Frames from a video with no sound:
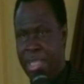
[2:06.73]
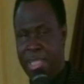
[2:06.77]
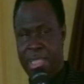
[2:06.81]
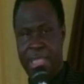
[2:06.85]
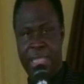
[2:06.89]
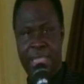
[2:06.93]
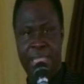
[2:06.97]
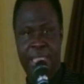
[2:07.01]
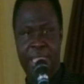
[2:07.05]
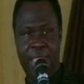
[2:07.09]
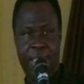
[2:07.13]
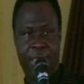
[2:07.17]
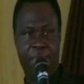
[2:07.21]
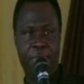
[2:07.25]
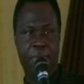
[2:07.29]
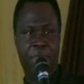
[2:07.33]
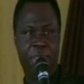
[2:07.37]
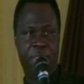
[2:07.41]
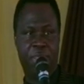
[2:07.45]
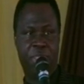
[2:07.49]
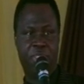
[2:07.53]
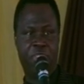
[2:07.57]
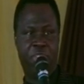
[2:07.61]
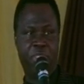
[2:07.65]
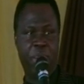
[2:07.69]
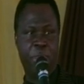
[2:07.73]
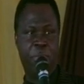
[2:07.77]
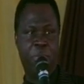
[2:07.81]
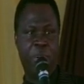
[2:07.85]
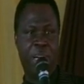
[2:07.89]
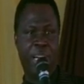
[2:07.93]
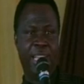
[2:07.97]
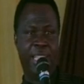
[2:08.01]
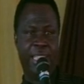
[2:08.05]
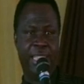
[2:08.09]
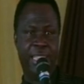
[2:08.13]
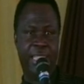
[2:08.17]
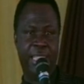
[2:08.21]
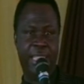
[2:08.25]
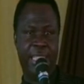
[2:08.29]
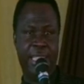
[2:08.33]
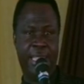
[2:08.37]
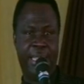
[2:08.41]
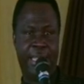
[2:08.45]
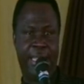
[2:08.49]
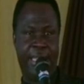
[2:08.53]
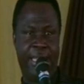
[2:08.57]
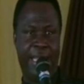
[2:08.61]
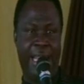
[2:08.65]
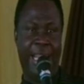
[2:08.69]
In this month of February, the
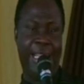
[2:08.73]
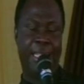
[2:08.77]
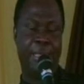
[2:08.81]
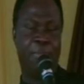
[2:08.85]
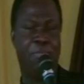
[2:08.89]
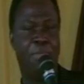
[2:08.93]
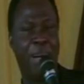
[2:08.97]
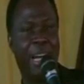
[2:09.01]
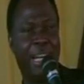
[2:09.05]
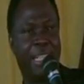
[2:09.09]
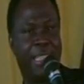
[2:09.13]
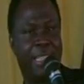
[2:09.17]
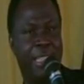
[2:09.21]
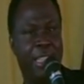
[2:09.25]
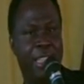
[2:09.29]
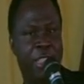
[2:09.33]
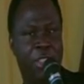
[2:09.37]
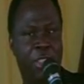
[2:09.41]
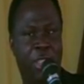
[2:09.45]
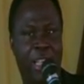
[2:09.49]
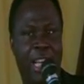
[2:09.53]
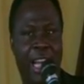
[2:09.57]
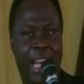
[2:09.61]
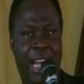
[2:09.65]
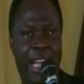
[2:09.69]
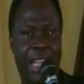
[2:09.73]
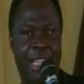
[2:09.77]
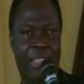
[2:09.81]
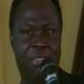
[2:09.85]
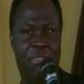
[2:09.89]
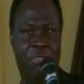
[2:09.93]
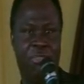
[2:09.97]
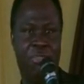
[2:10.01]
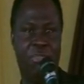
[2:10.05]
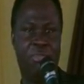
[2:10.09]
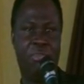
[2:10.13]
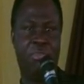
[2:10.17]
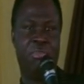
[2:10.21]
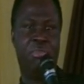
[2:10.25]
setbacks in your life,